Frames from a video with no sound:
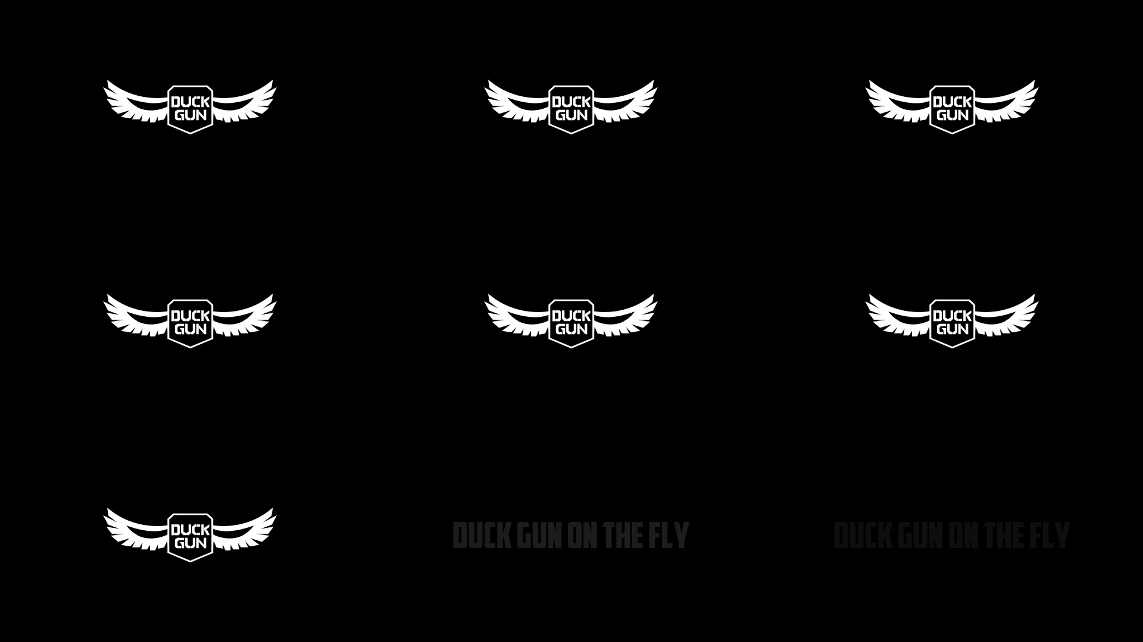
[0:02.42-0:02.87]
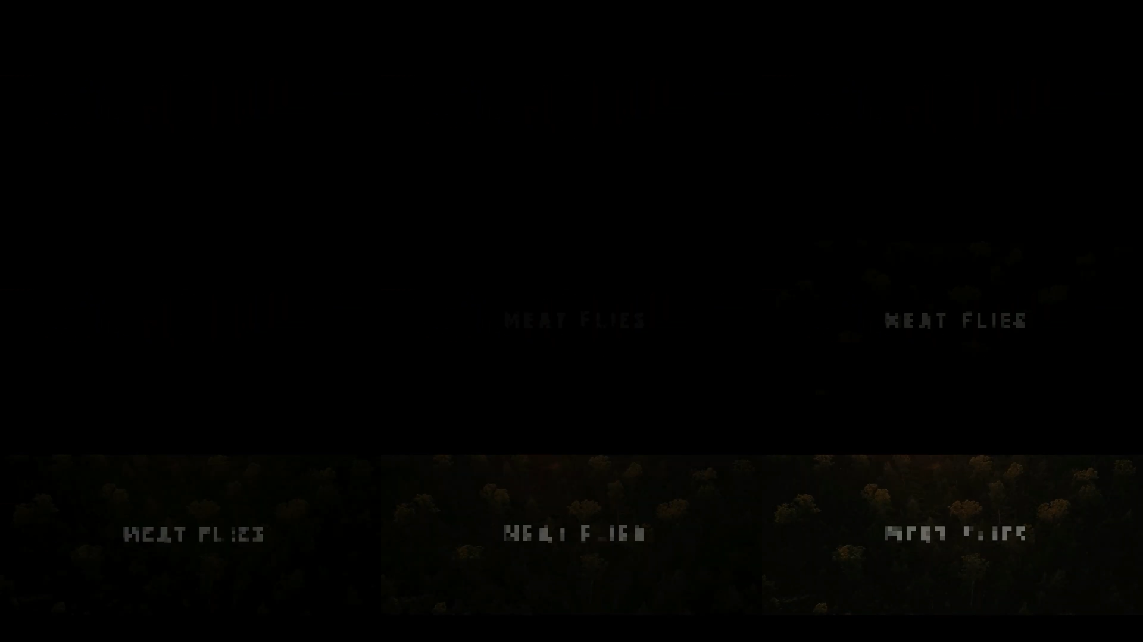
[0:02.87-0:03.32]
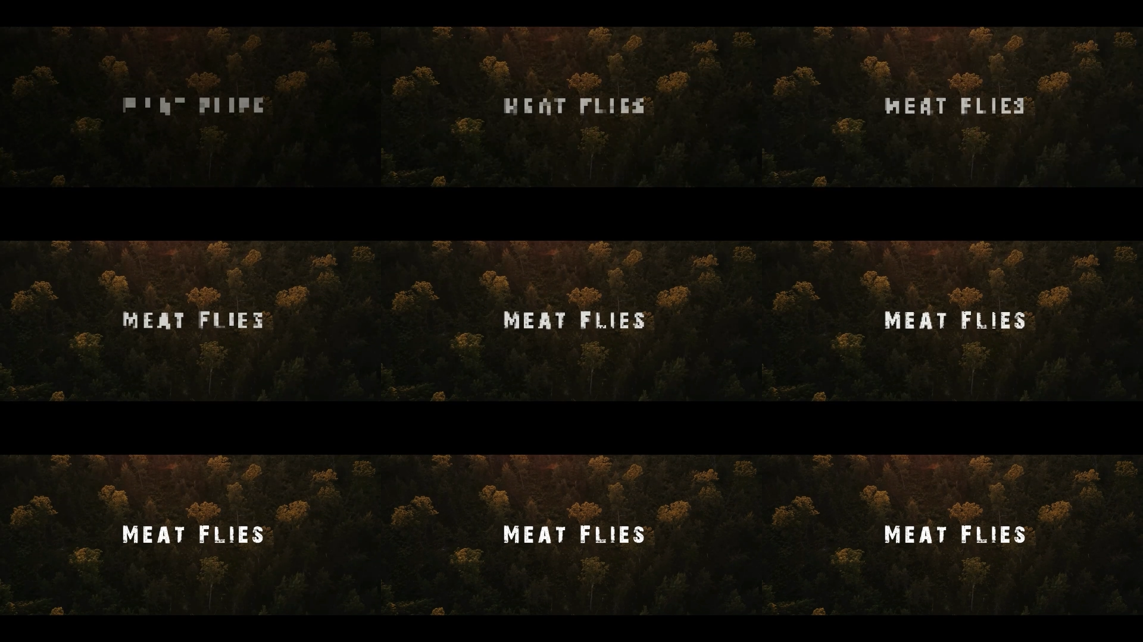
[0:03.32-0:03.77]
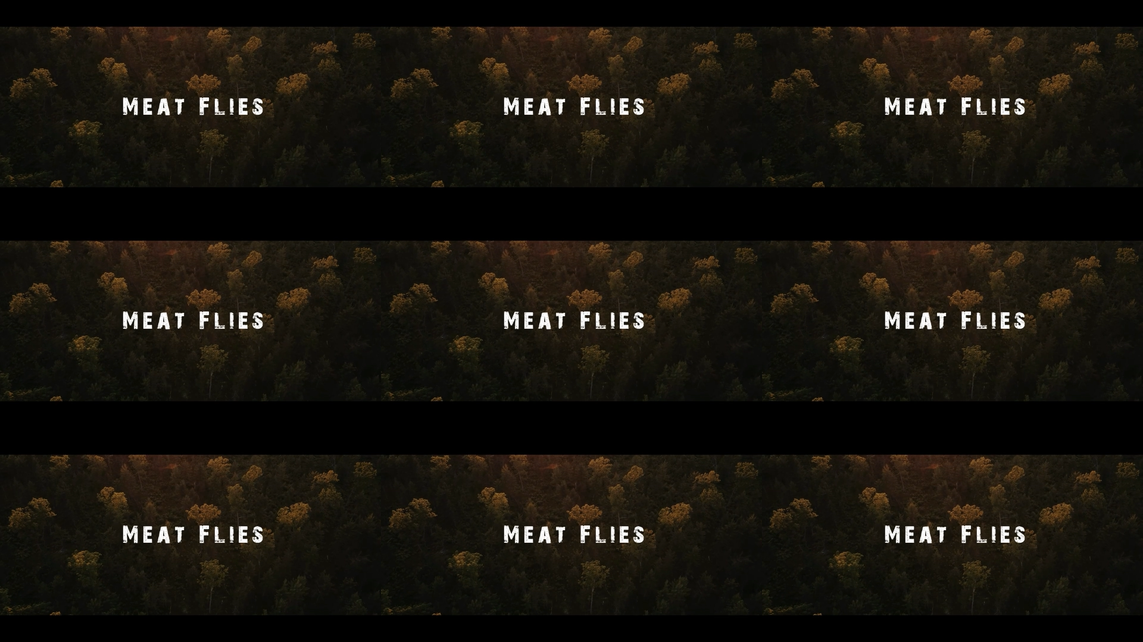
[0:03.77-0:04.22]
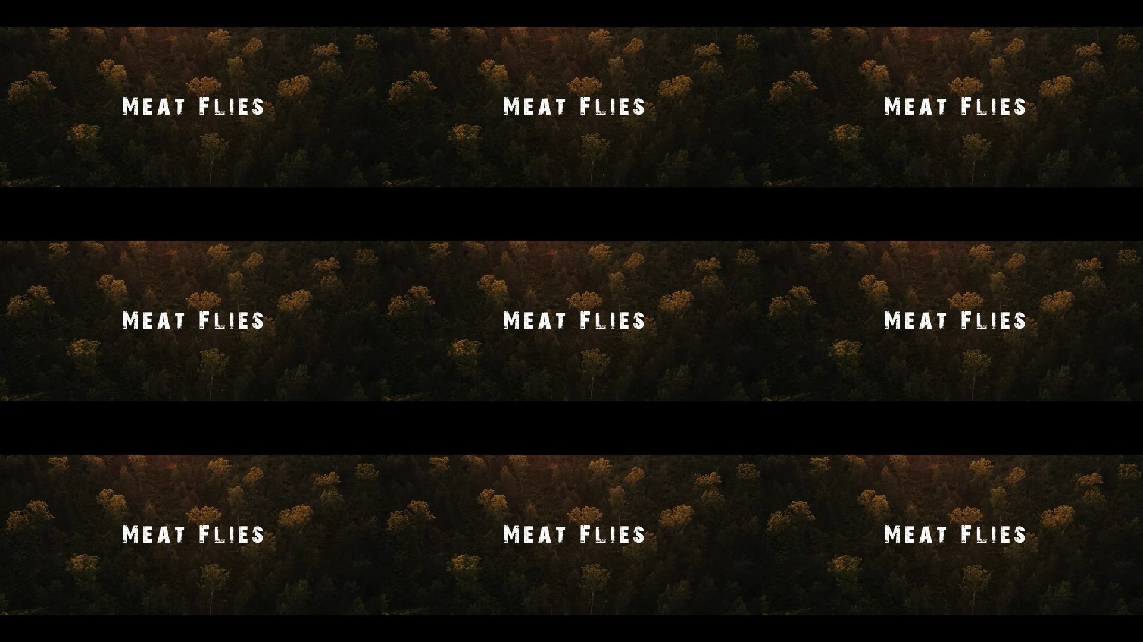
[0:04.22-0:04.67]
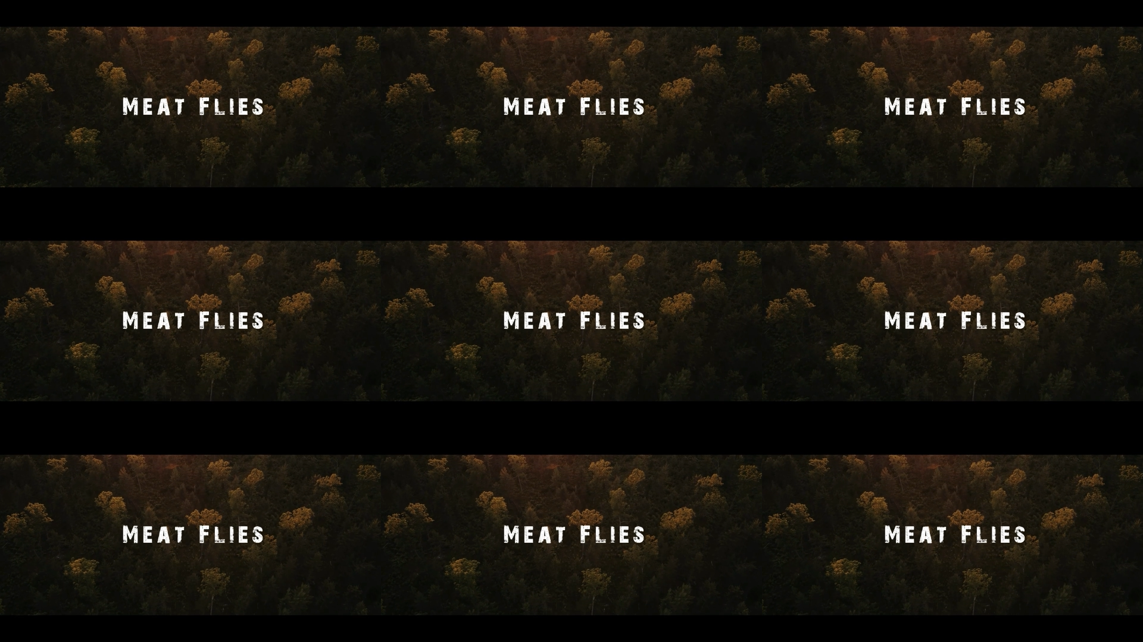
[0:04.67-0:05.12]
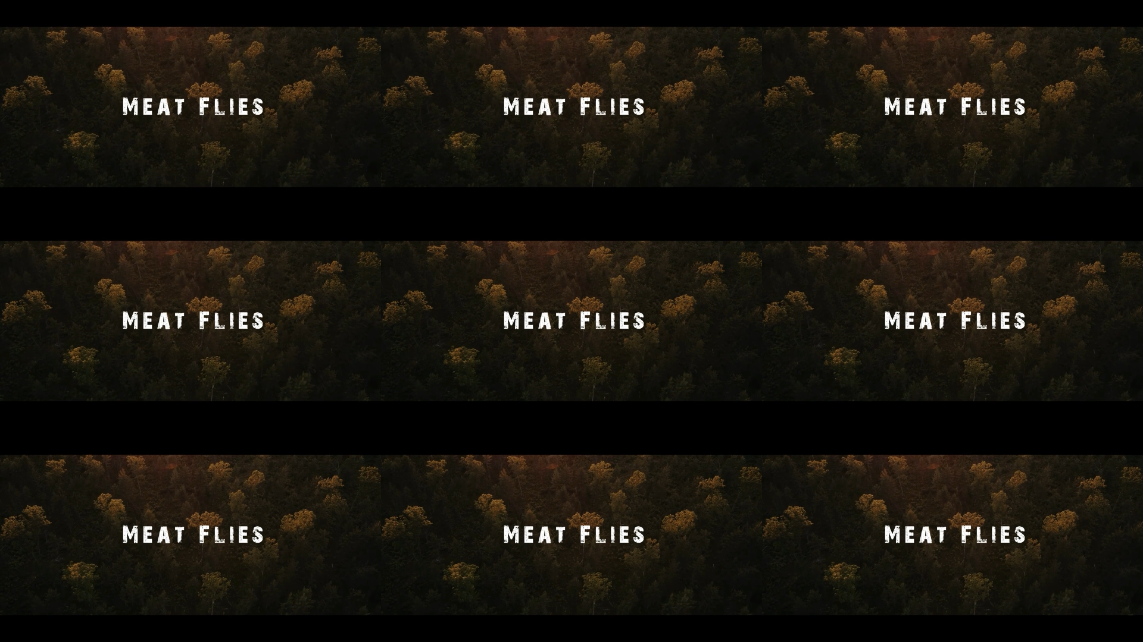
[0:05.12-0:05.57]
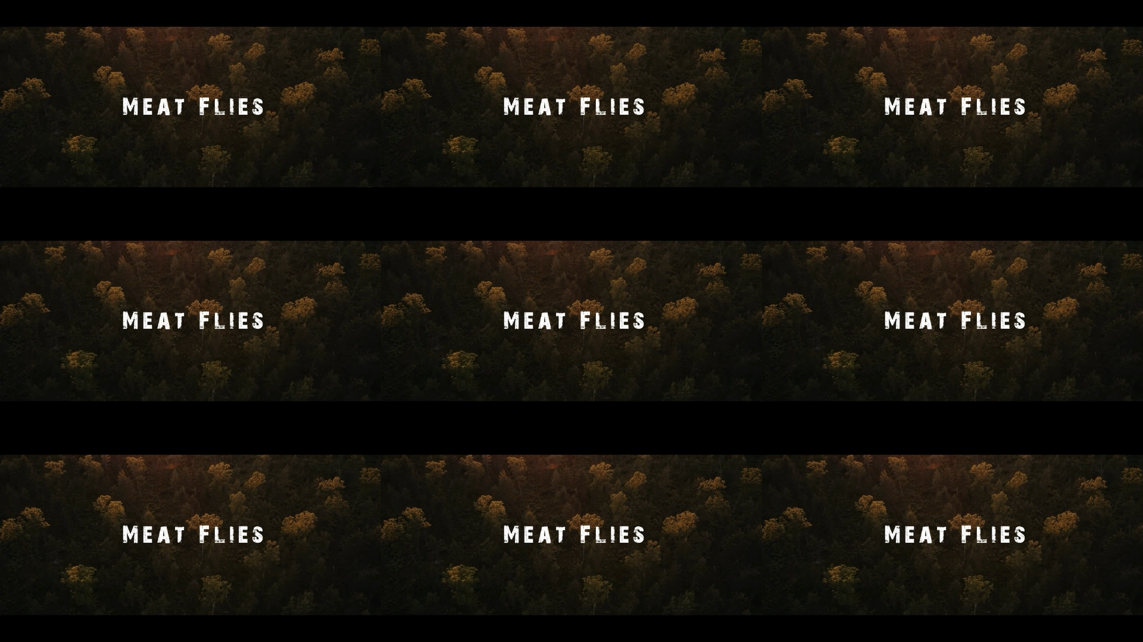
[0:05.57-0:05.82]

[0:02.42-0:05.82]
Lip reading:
No face is visible, so there are no lips to read.